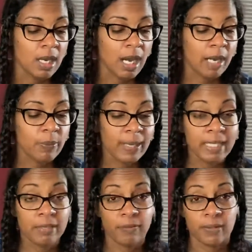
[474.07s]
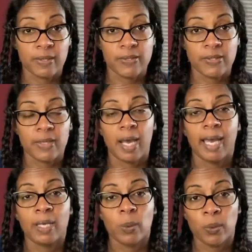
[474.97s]
I waited for this.
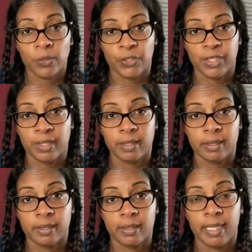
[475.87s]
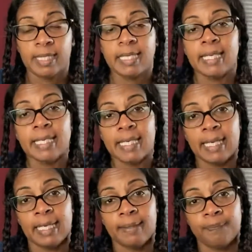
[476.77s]
I ordered it, and it
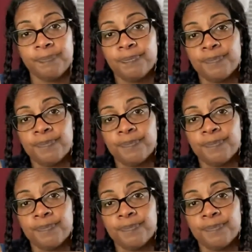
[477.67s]
came